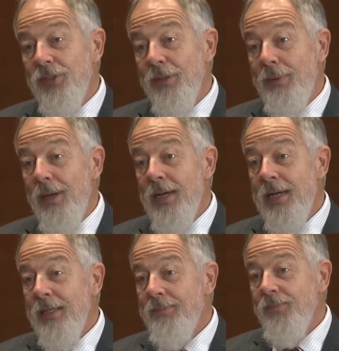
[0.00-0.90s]

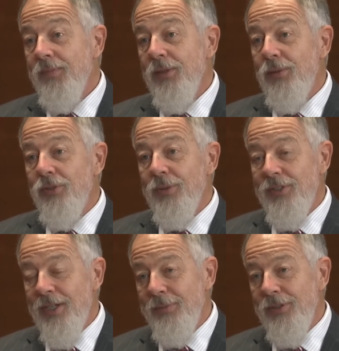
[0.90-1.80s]
supplier or to a
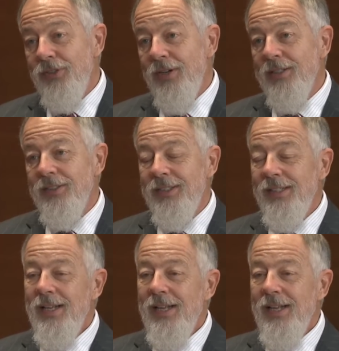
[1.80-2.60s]
subcontractor.